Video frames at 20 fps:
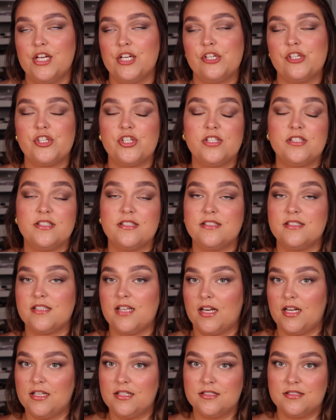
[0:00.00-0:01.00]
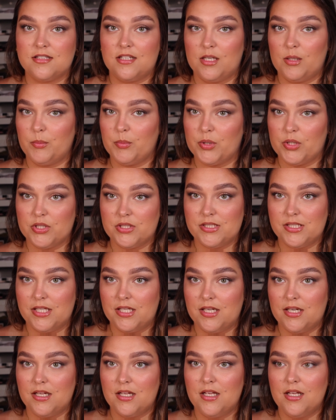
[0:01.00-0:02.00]
She's a stunning
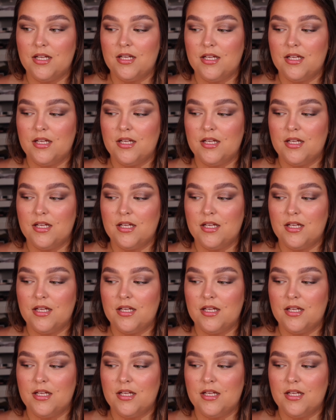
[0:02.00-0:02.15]
person.